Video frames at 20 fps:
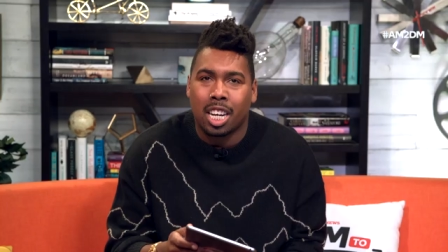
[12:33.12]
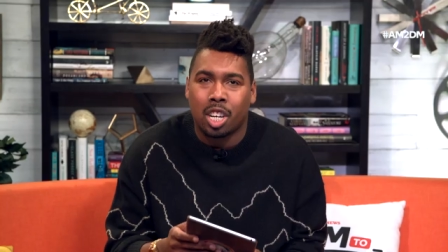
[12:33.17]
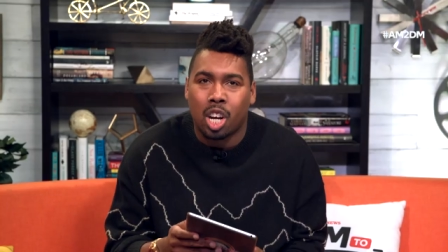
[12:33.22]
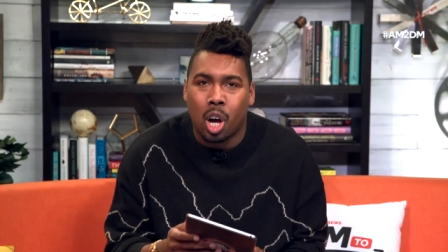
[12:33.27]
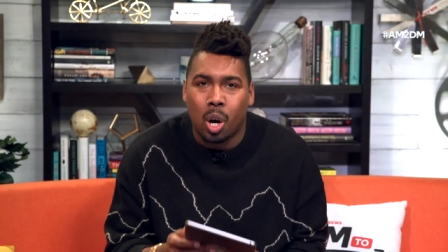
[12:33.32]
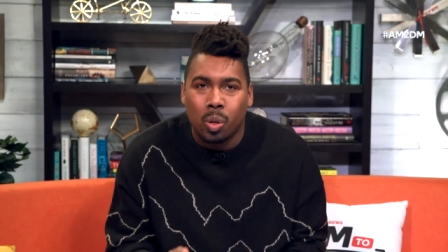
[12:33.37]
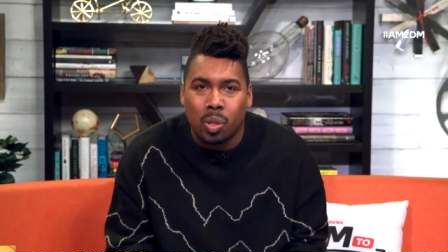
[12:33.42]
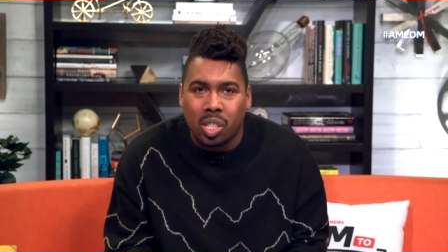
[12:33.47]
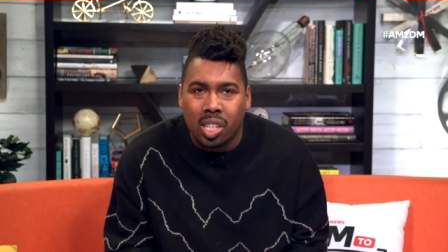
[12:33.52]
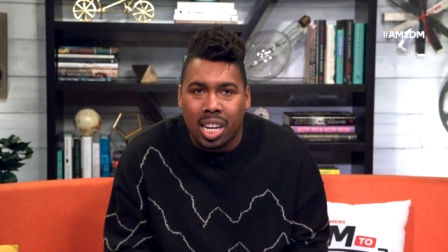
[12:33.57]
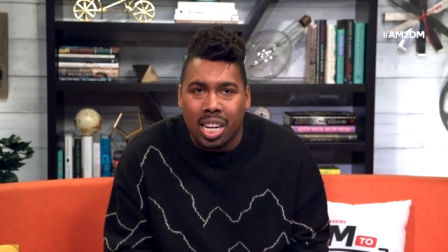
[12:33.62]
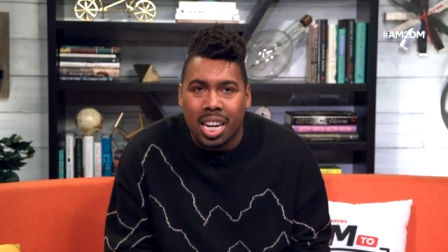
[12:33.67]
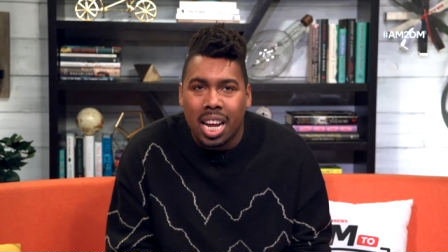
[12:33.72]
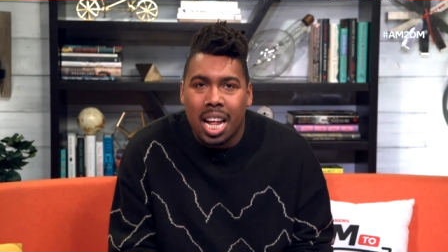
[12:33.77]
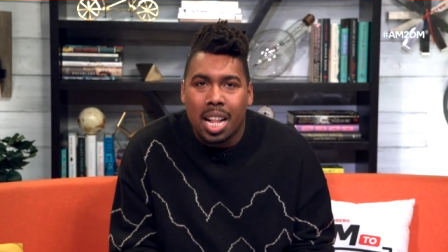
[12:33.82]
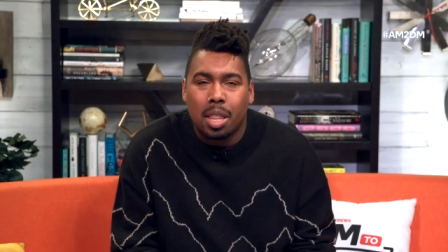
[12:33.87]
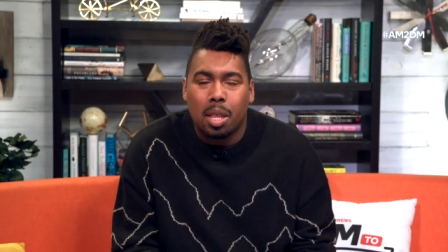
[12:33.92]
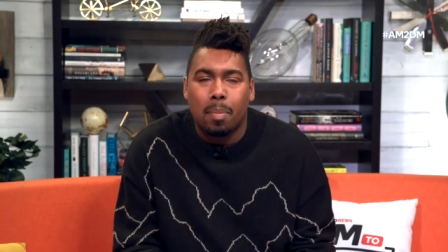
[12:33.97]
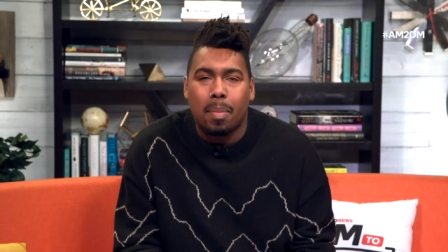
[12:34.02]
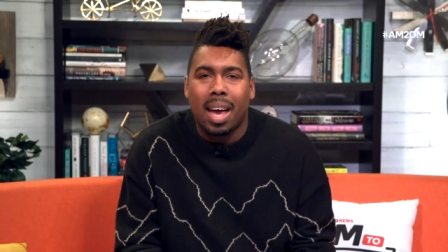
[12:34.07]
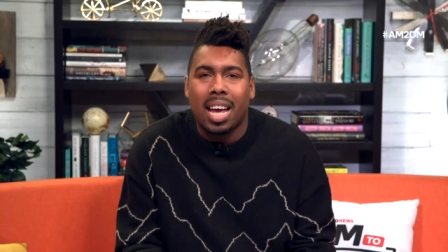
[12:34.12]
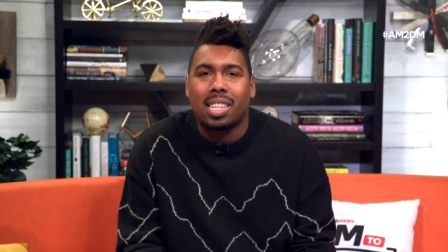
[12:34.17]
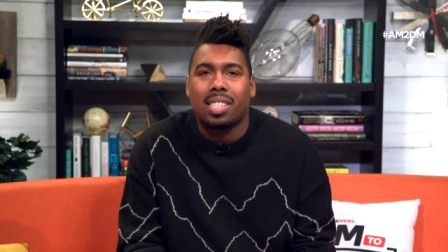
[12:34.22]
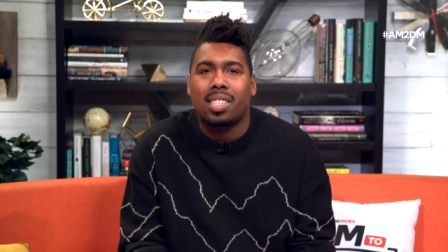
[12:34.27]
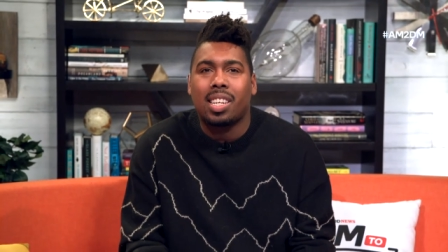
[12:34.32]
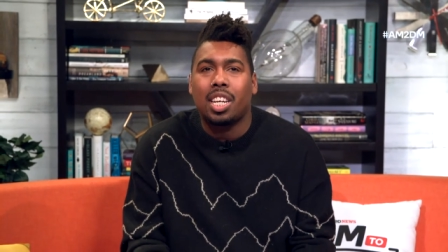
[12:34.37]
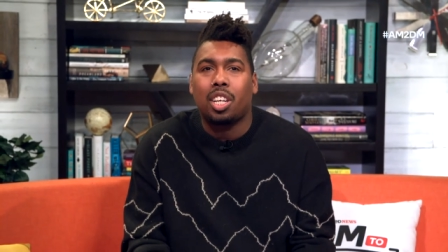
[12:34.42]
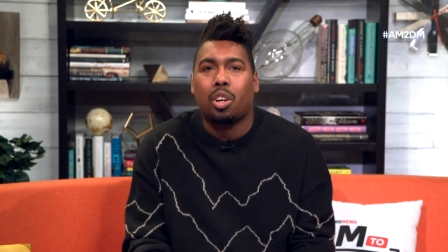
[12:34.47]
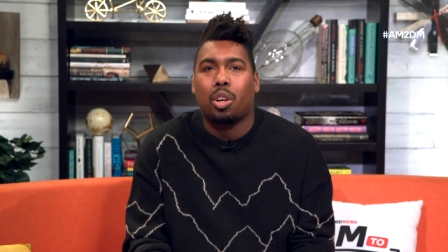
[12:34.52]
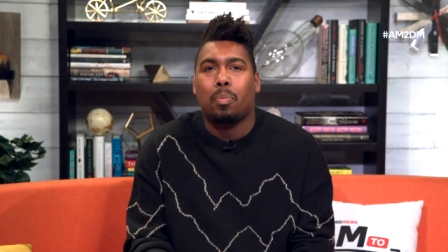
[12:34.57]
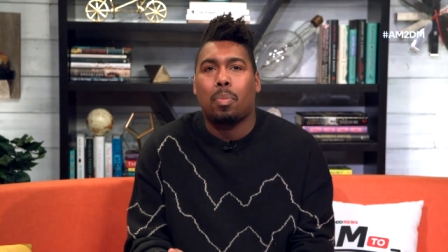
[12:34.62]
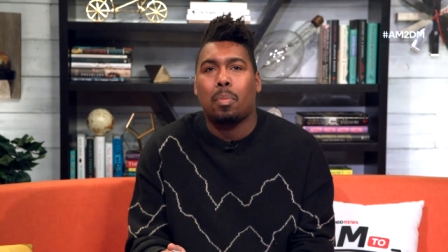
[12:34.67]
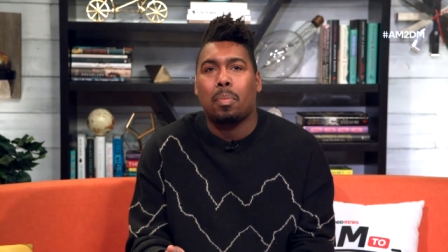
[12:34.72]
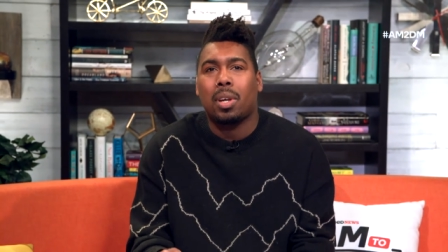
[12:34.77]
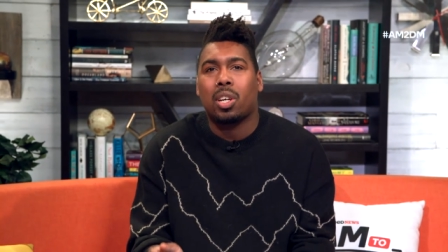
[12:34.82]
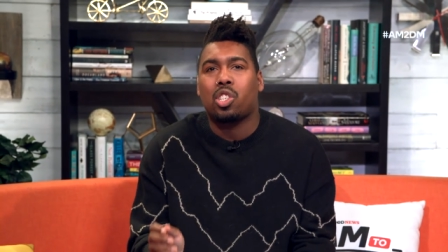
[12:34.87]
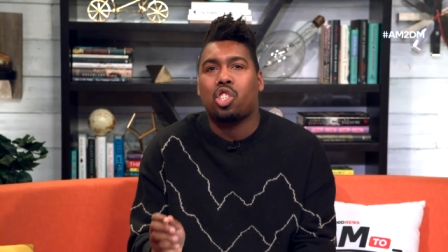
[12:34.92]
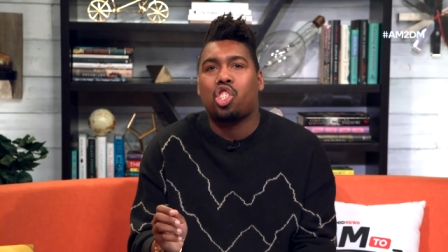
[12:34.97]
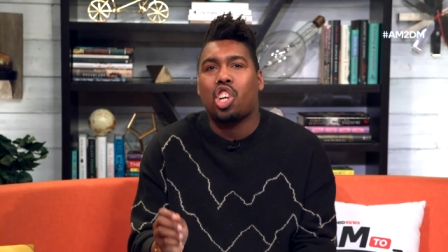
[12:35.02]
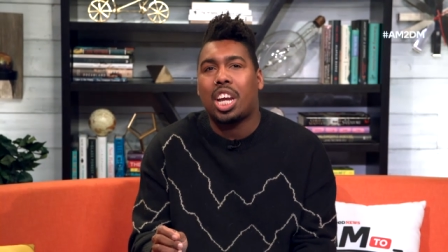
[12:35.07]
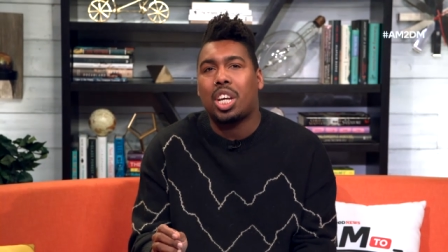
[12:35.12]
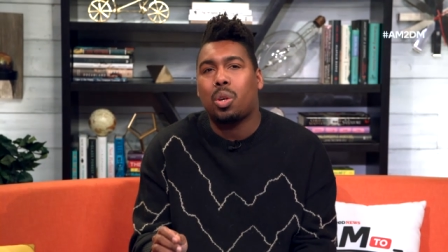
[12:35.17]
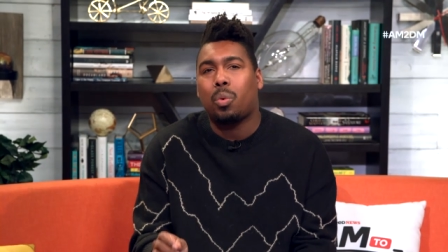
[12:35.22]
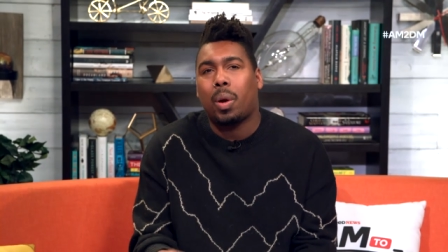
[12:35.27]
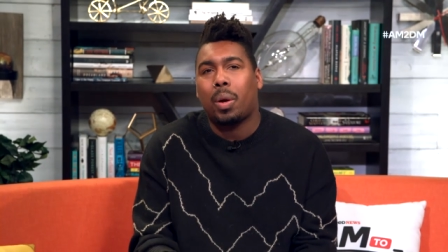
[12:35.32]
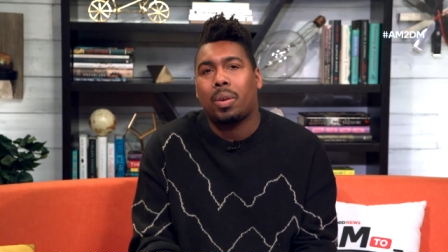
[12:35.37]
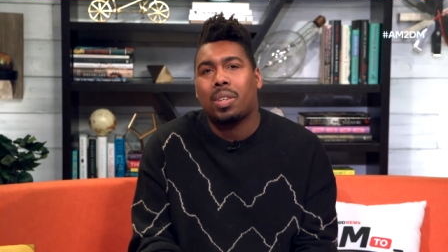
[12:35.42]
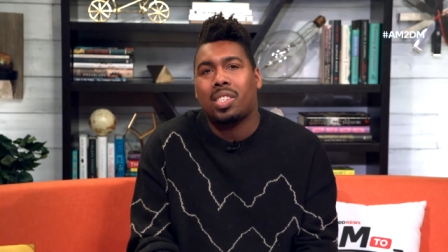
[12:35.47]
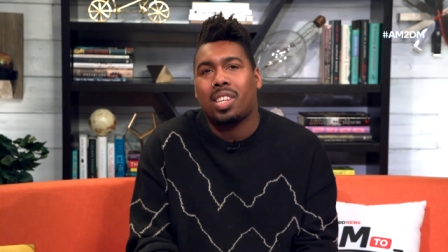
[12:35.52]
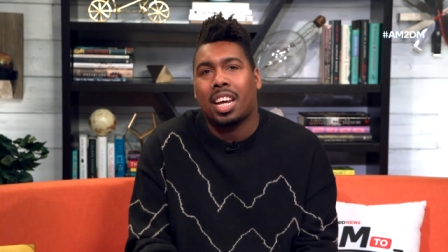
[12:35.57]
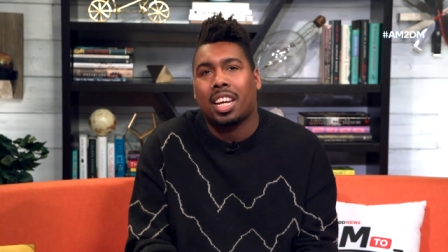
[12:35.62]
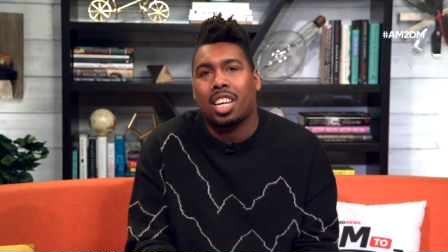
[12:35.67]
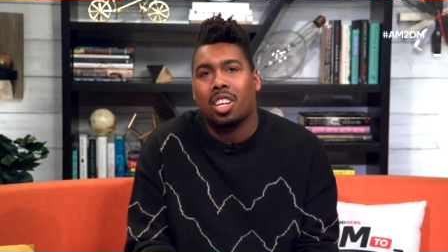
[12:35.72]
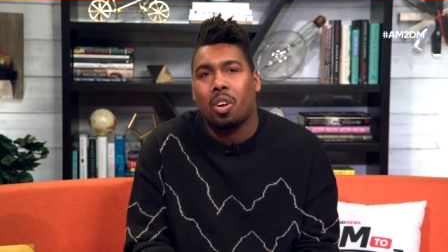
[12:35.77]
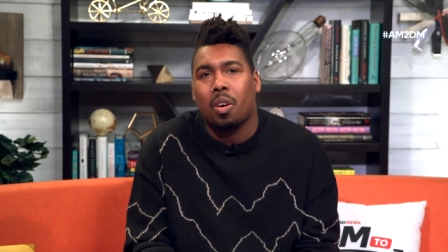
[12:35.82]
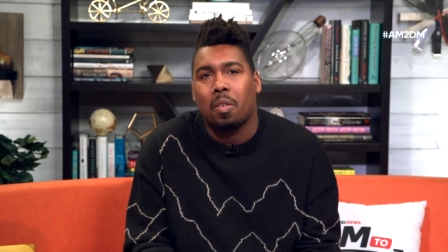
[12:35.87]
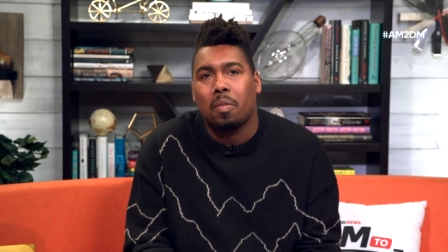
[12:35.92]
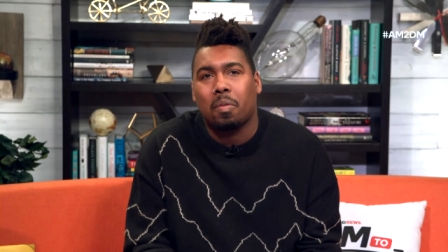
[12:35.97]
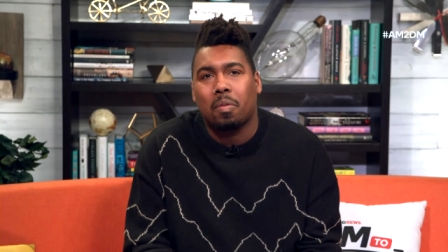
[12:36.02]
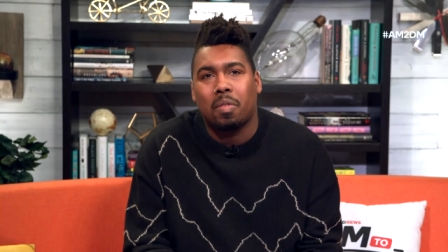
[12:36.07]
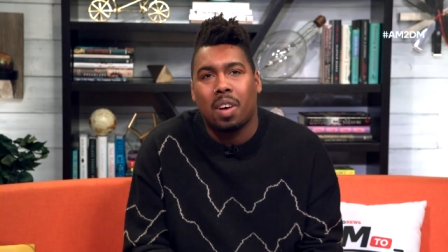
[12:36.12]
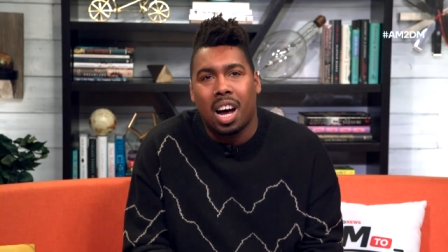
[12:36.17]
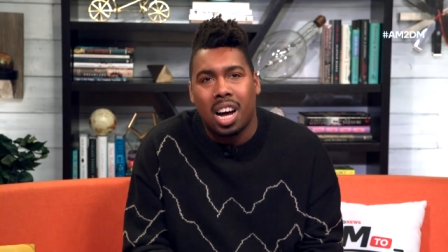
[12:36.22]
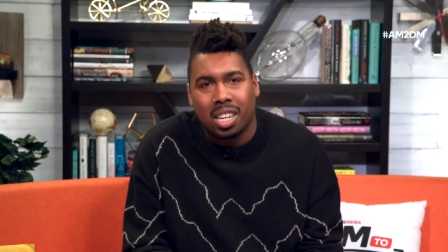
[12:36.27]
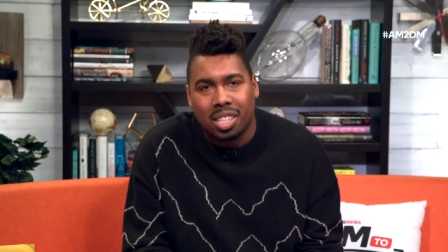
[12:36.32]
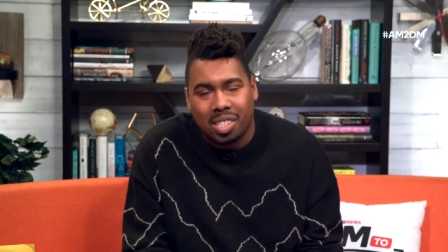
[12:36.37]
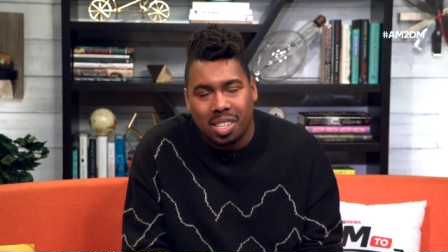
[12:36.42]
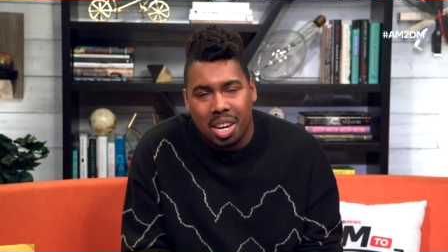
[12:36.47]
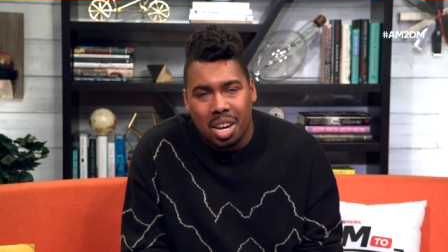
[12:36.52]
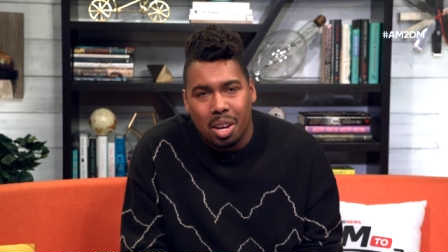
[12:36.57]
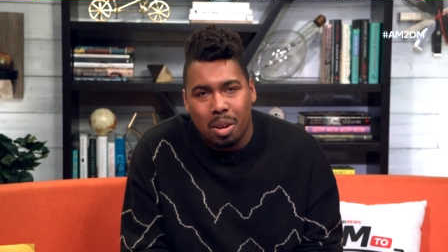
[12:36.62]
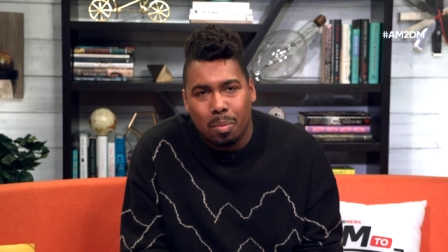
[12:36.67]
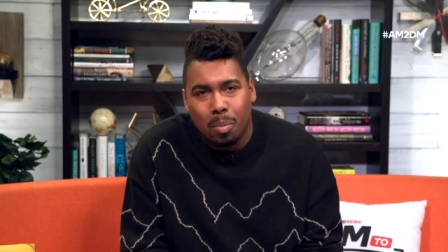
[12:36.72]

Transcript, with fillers: Cannon hosting The Masked Singer. It premieres January 2nd on Fox.